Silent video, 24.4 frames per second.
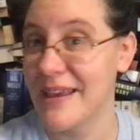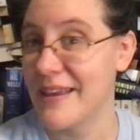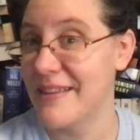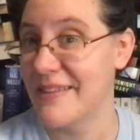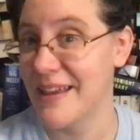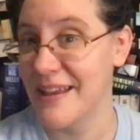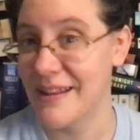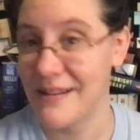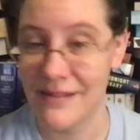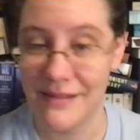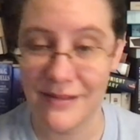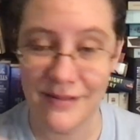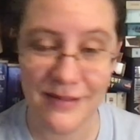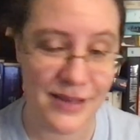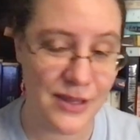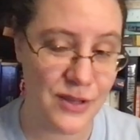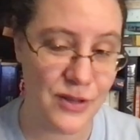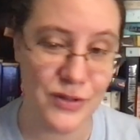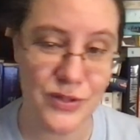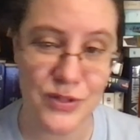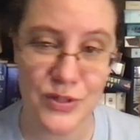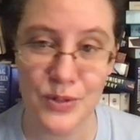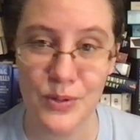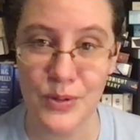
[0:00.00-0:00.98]
and then
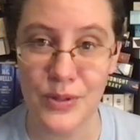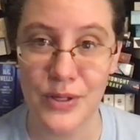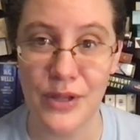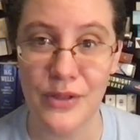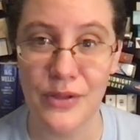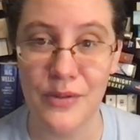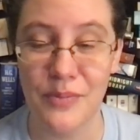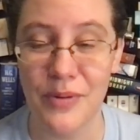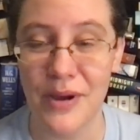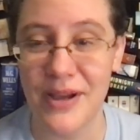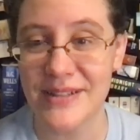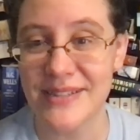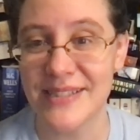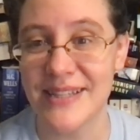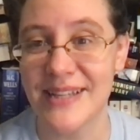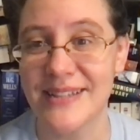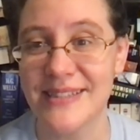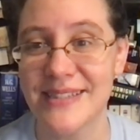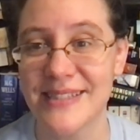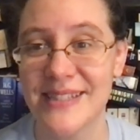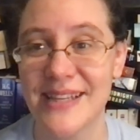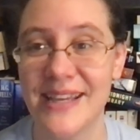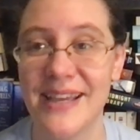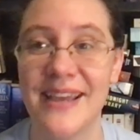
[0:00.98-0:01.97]
goes through another
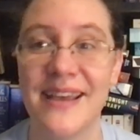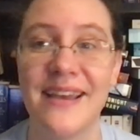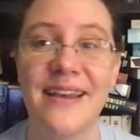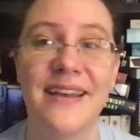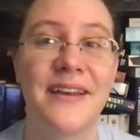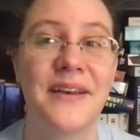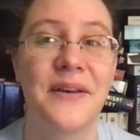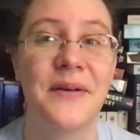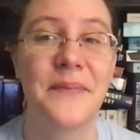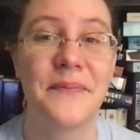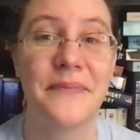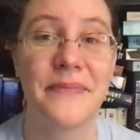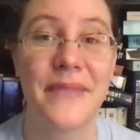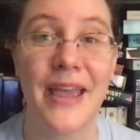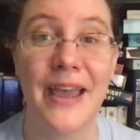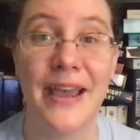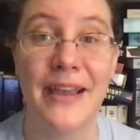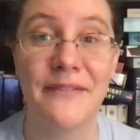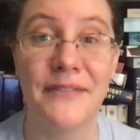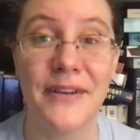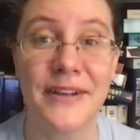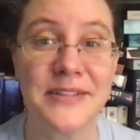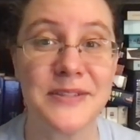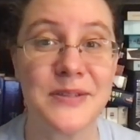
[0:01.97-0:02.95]
process.
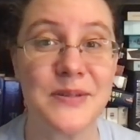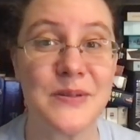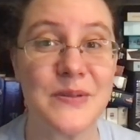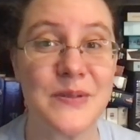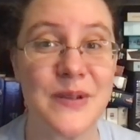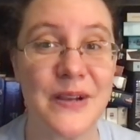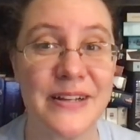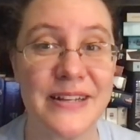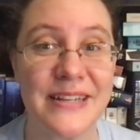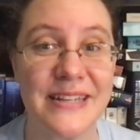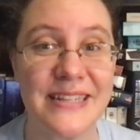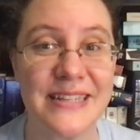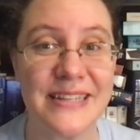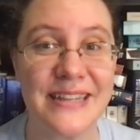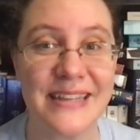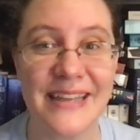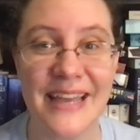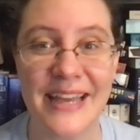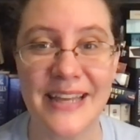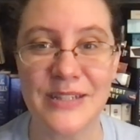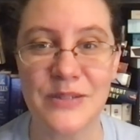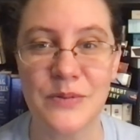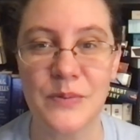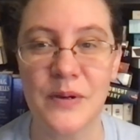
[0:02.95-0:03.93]
I've also started,
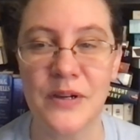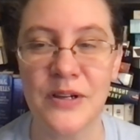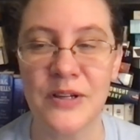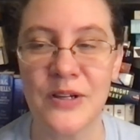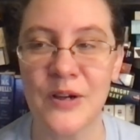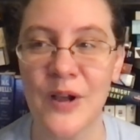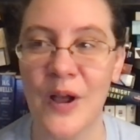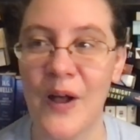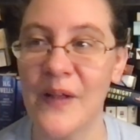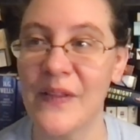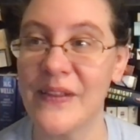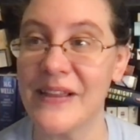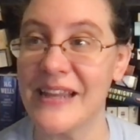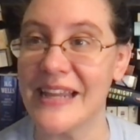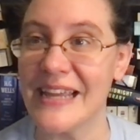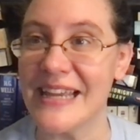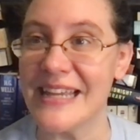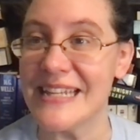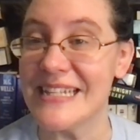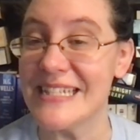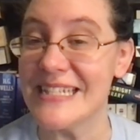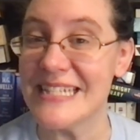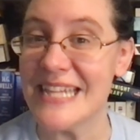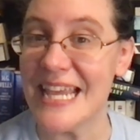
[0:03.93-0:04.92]
as we are calling
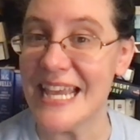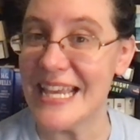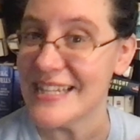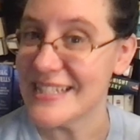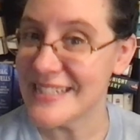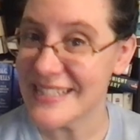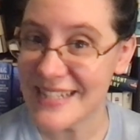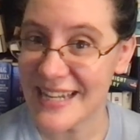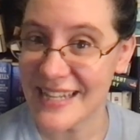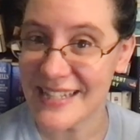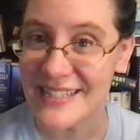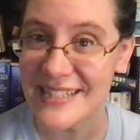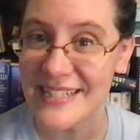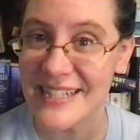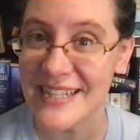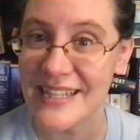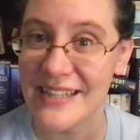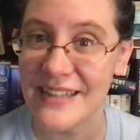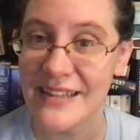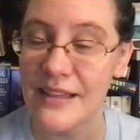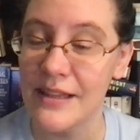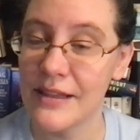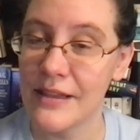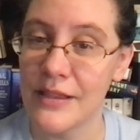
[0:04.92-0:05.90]
it, taste
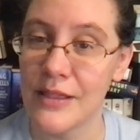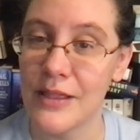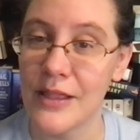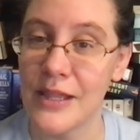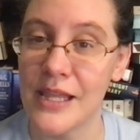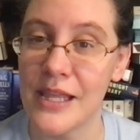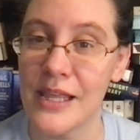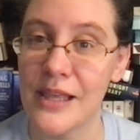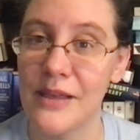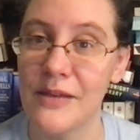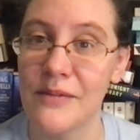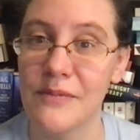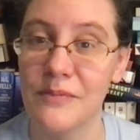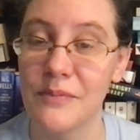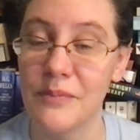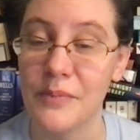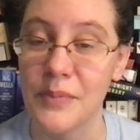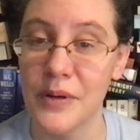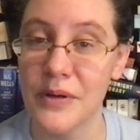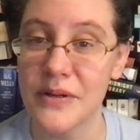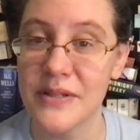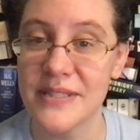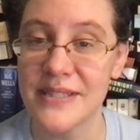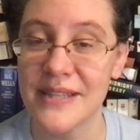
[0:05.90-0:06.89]
testing the
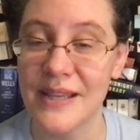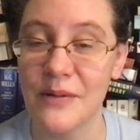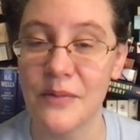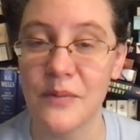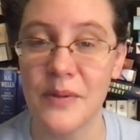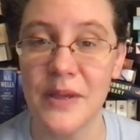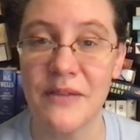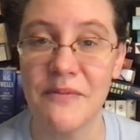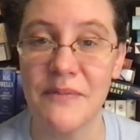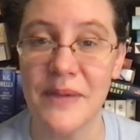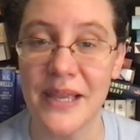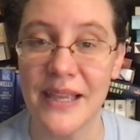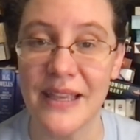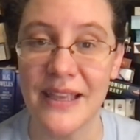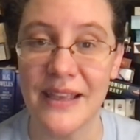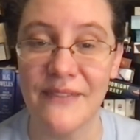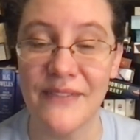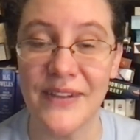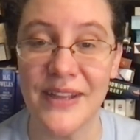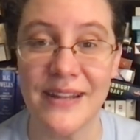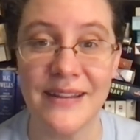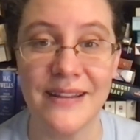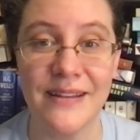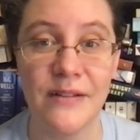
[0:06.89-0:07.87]
books that we've been
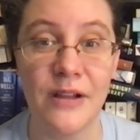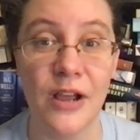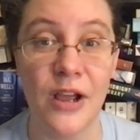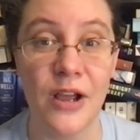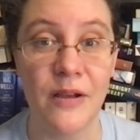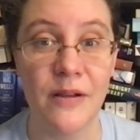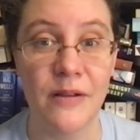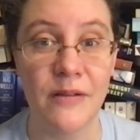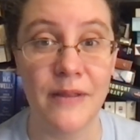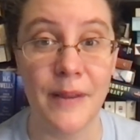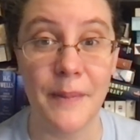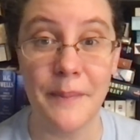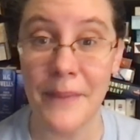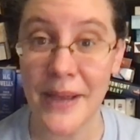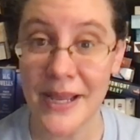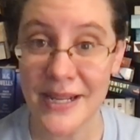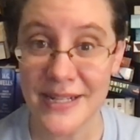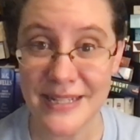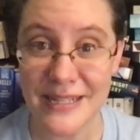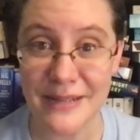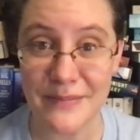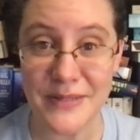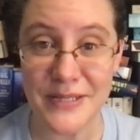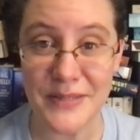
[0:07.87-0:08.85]
given, that my
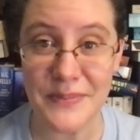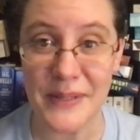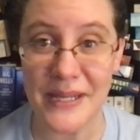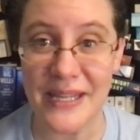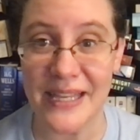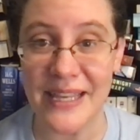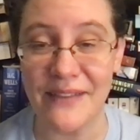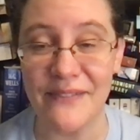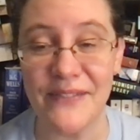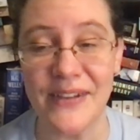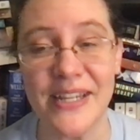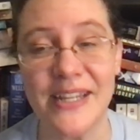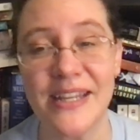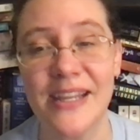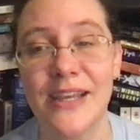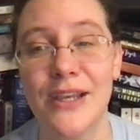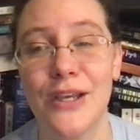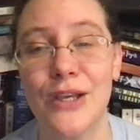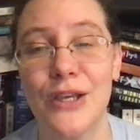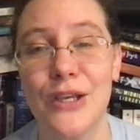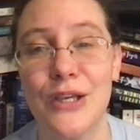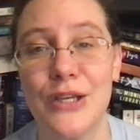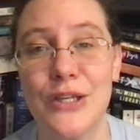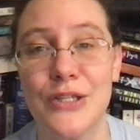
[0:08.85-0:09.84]
team has been given
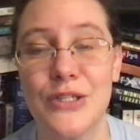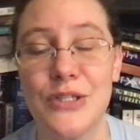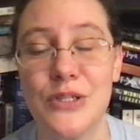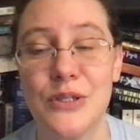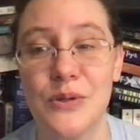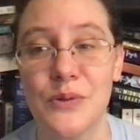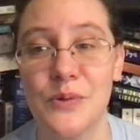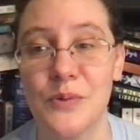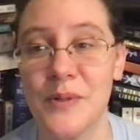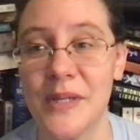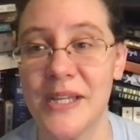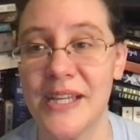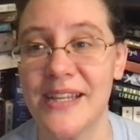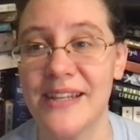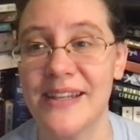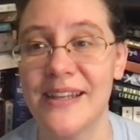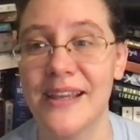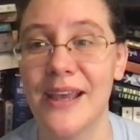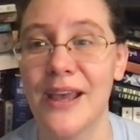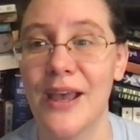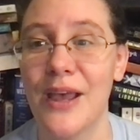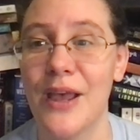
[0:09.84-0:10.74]
to read.